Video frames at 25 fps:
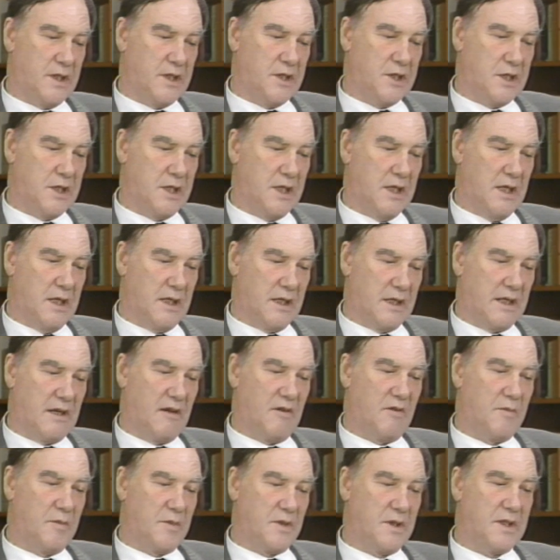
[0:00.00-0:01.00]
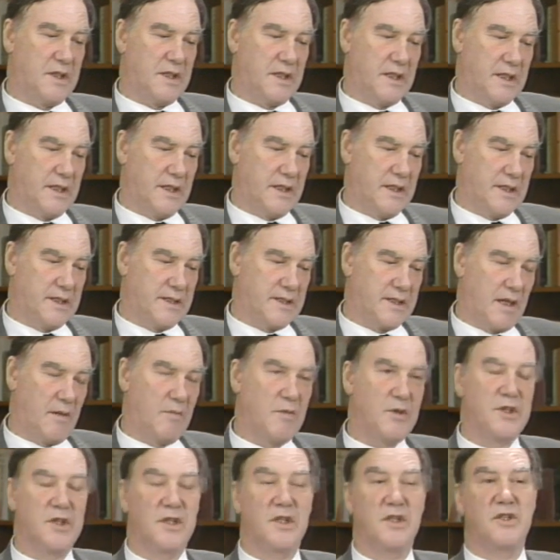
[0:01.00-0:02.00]
each government in
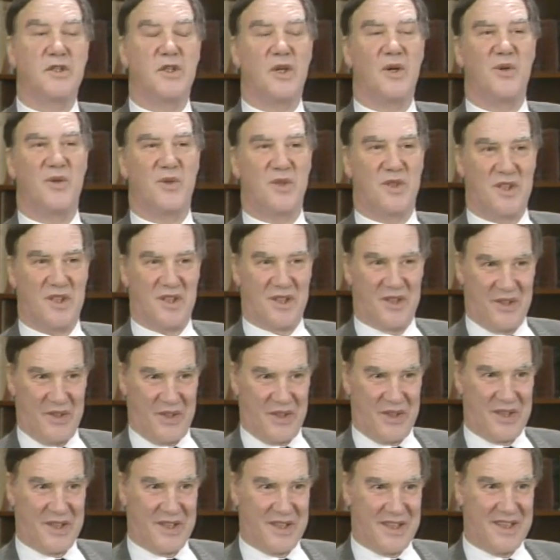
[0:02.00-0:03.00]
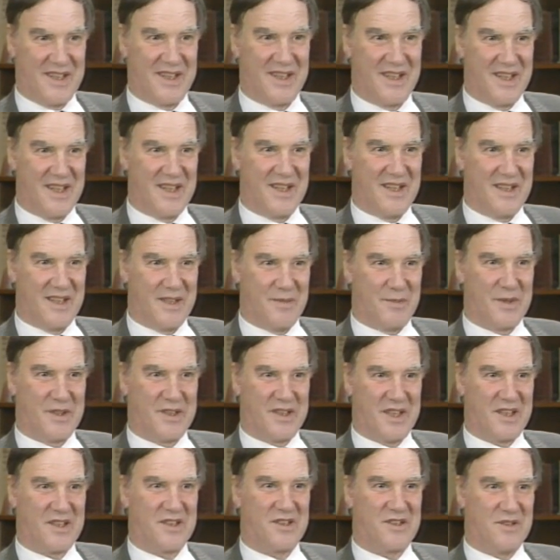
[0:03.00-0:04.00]
establishing its own security. The
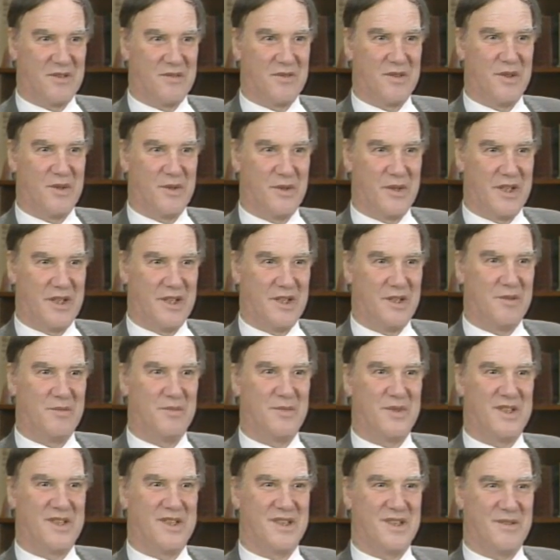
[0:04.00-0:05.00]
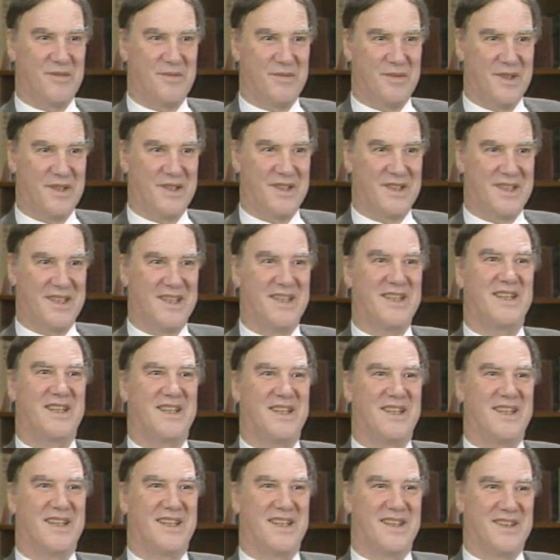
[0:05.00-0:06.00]
protection of the realm is the first
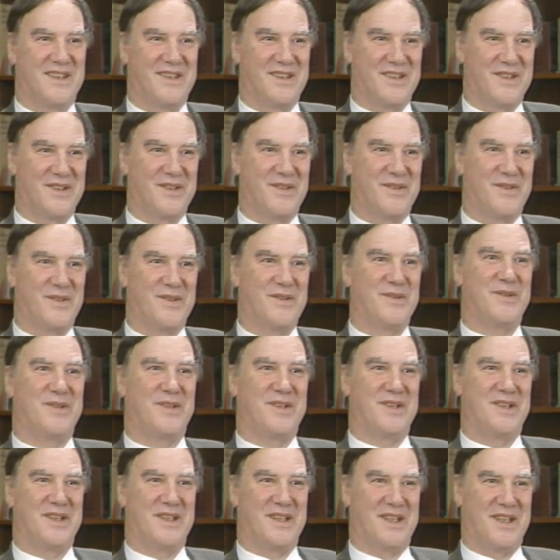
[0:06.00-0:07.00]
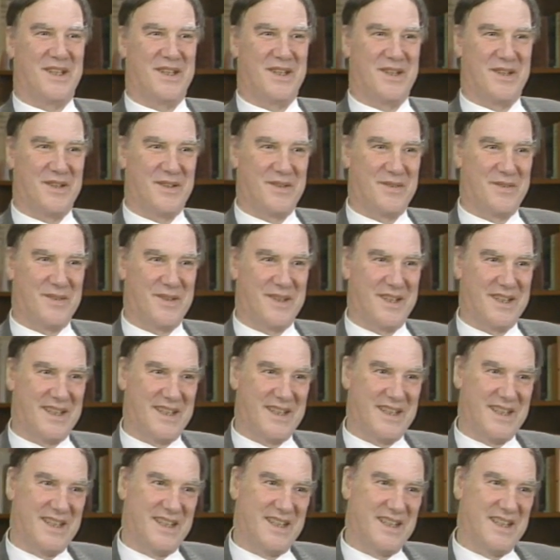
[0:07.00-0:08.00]
sort of duty of
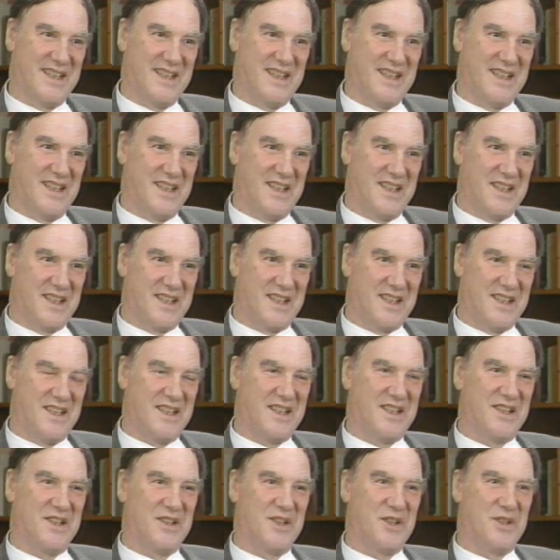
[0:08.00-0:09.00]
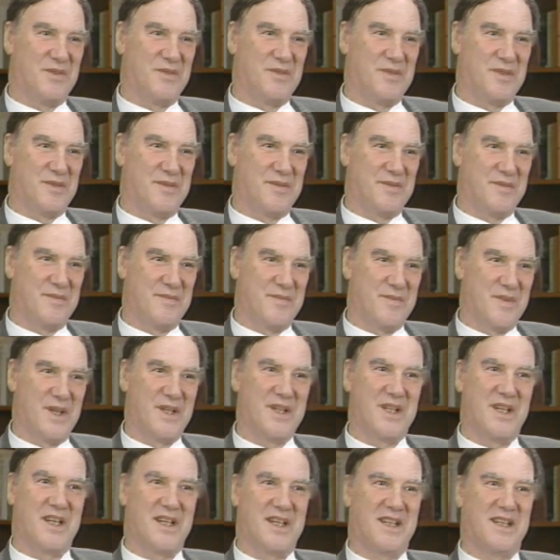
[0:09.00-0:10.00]
a king or a
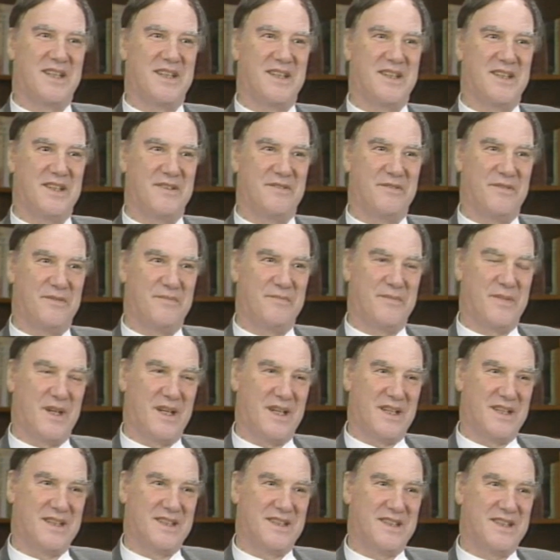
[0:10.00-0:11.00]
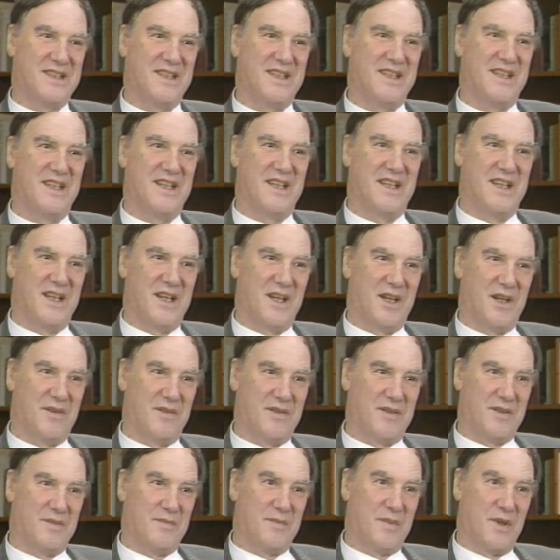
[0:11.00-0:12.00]
monarch in the past,
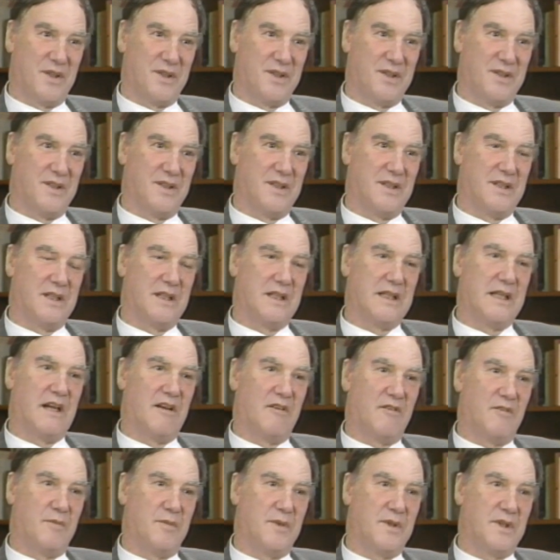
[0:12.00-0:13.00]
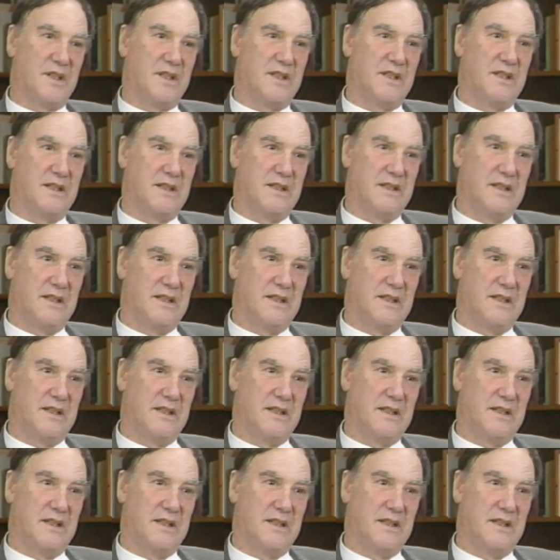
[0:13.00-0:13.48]
of a modern government